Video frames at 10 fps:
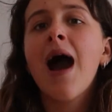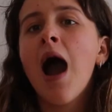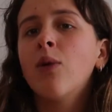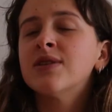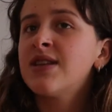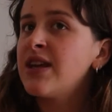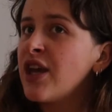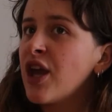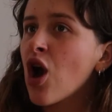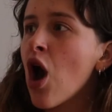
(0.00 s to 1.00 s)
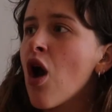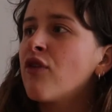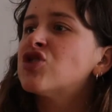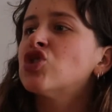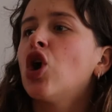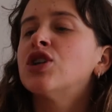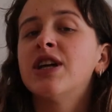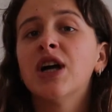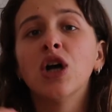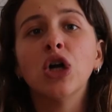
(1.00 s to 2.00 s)
I was thinking of
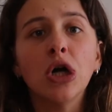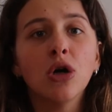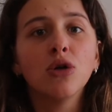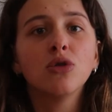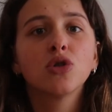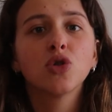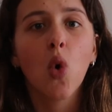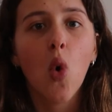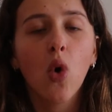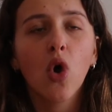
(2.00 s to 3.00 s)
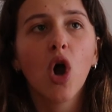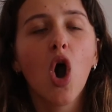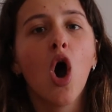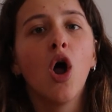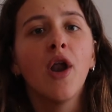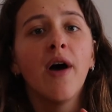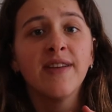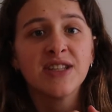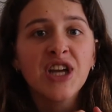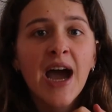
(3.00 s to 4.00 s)
starting a girl talk on
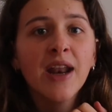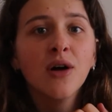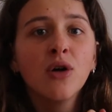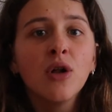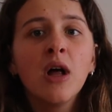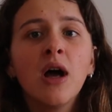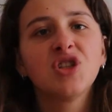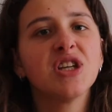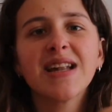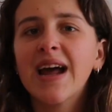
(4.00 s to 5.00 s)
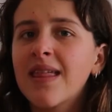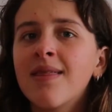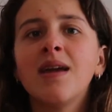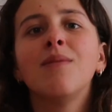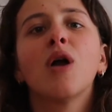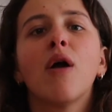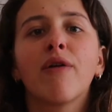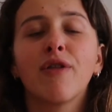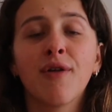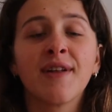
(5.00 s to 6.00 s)
this channel, just like a theme going
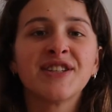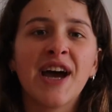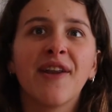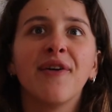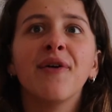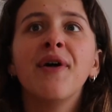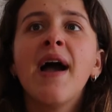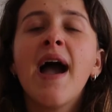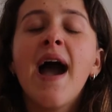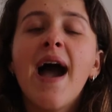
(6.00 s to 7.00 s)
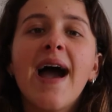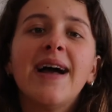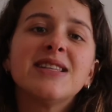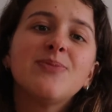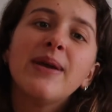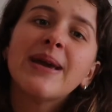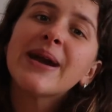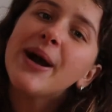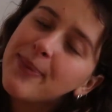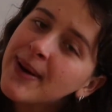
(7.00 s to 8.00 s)
through the channel, and
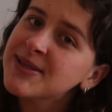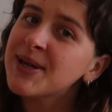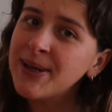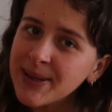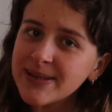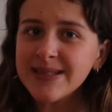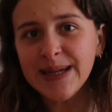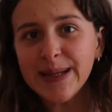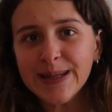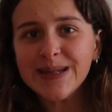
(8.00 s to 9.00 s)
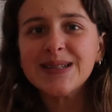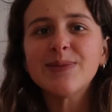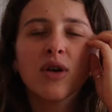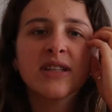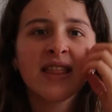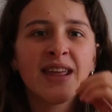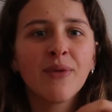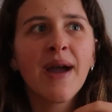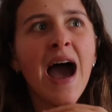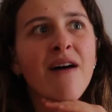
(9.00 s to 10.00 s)
speaking about girl things, because I think
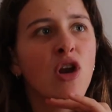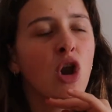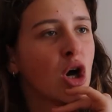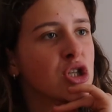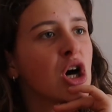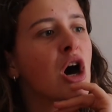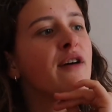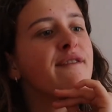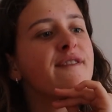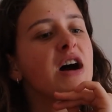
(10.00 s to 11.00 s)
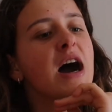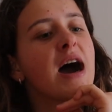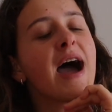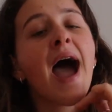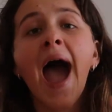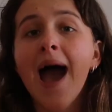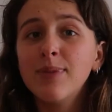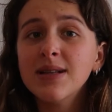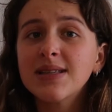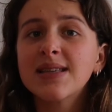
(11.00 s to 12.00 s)
we have a lot of
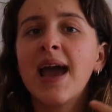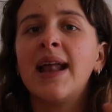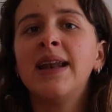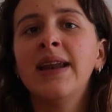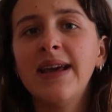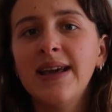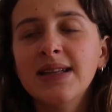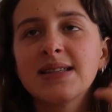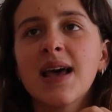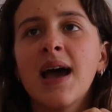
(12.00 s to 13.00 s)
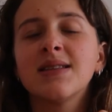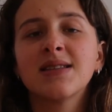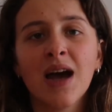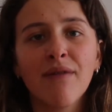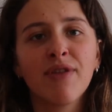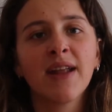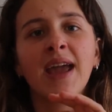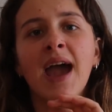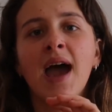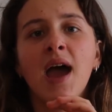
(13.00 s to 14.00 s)
habits and needs and stuff that
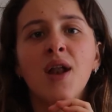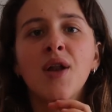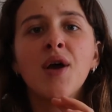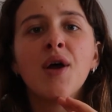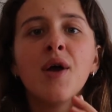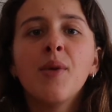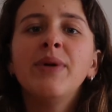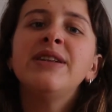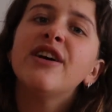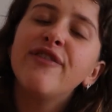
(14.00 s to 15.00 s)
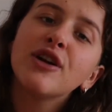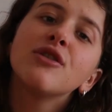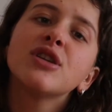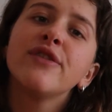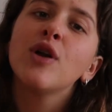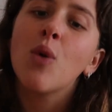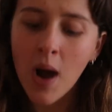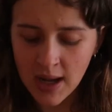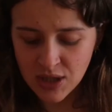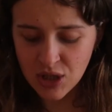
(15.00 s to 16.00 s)
can be difficult if you
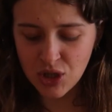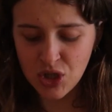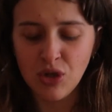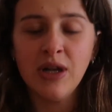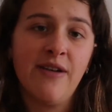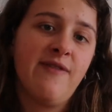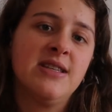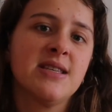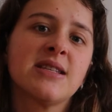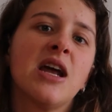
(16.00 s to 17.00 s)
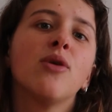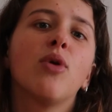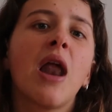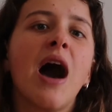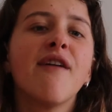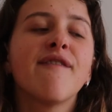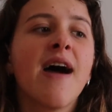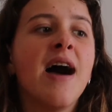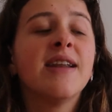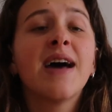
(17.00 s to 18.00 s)
want to live a sustainable life
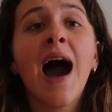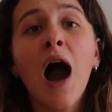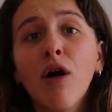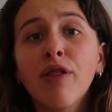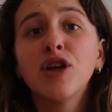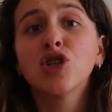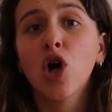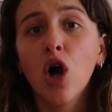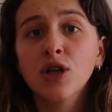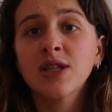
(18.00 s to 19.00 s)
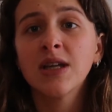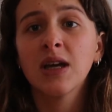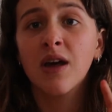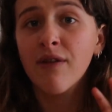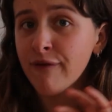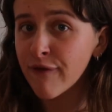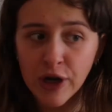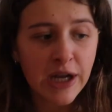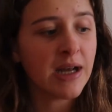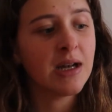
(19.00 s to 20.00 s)
and a healthy, toxic
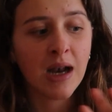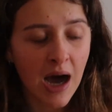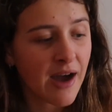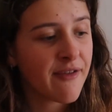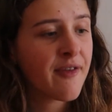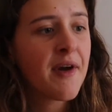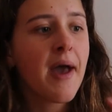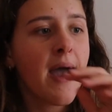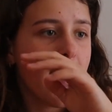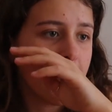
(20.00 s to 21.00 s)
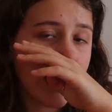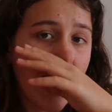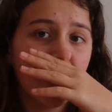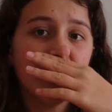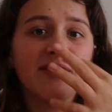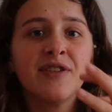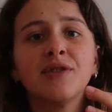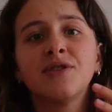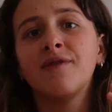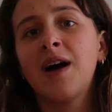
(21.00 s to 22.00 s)
free life. It can be
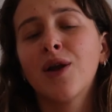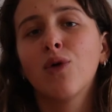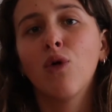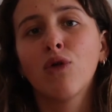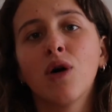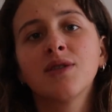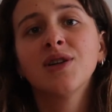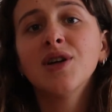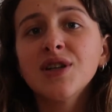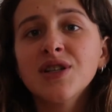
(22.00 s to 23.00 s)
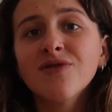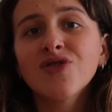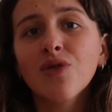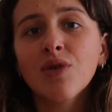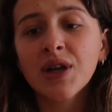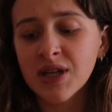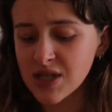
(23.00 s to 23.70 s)
difficult to find all the alternatives for it.